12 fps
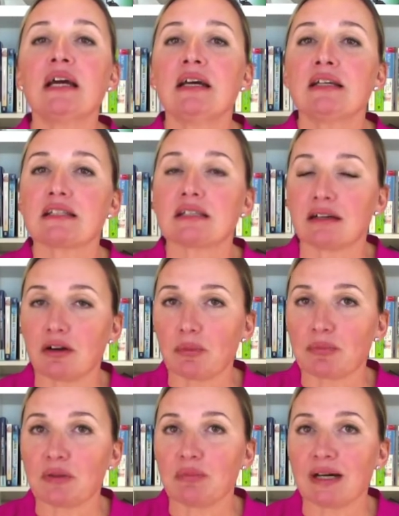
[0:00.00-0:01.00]
start
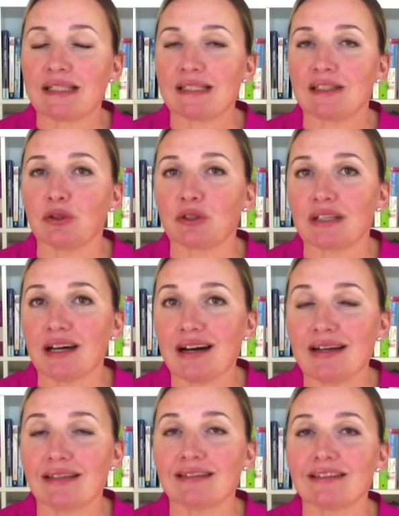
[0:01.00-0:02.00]
optimizing your
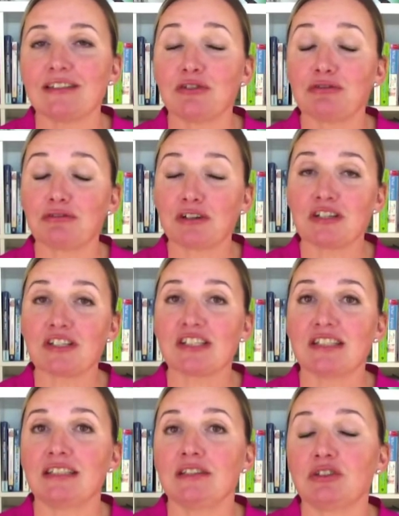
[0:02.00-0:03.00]
diet, you first
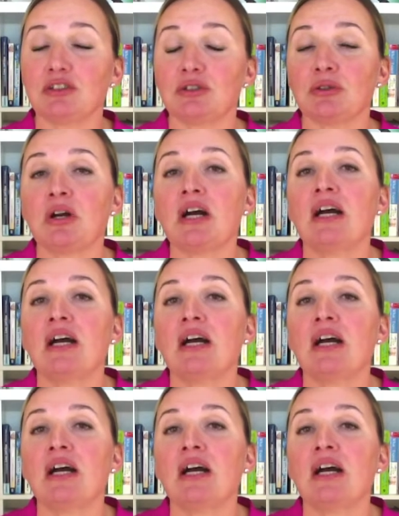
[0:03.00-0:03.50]
need to